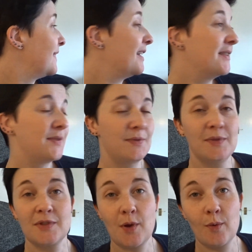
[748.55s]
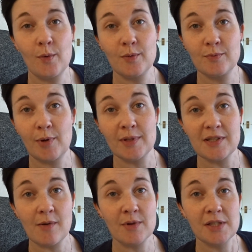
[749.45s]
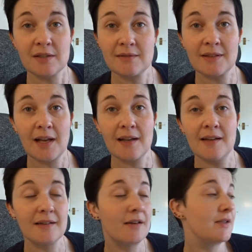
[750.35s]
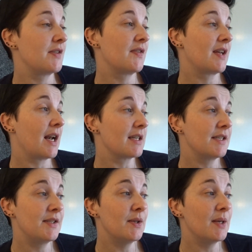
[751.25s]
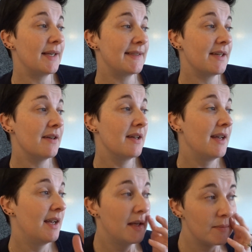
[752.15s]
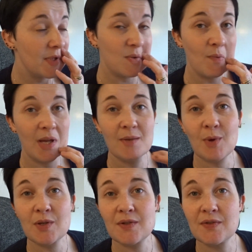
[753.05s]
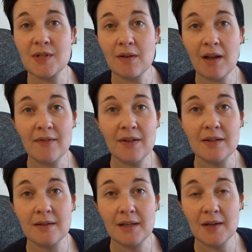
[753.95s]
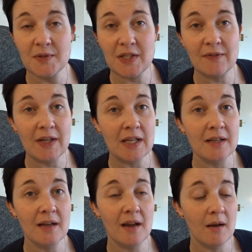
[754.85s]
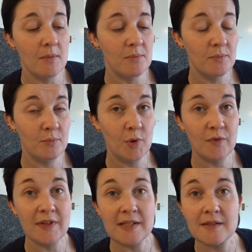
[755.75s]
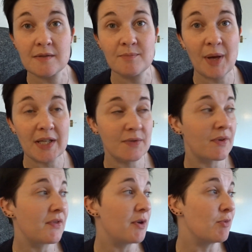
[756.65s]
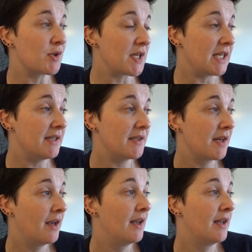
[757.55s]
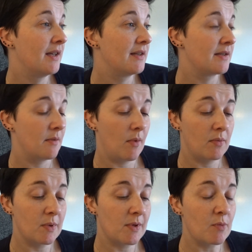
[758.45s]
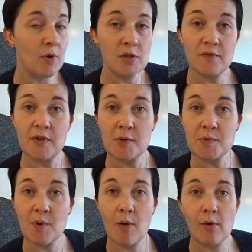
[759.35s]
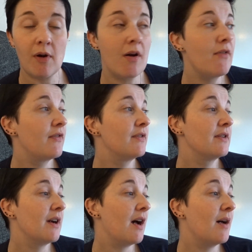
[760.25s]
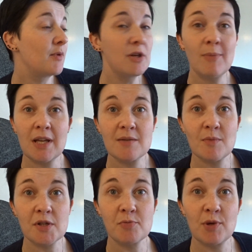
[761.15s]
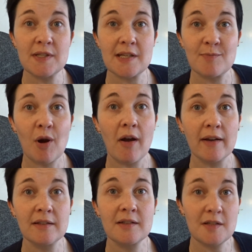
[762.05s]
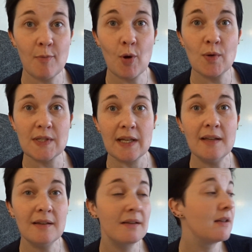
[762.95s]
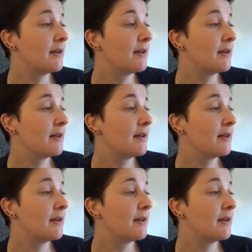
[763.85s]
Yeah? So we'll probably start watching Guardians of the Galaxy 2 later. Might as well make the most of still having the Now TV movies pass for a few more days. Then maybe we can watch some films while we're off. I'm going to make them watch Princess Bride, because I bought it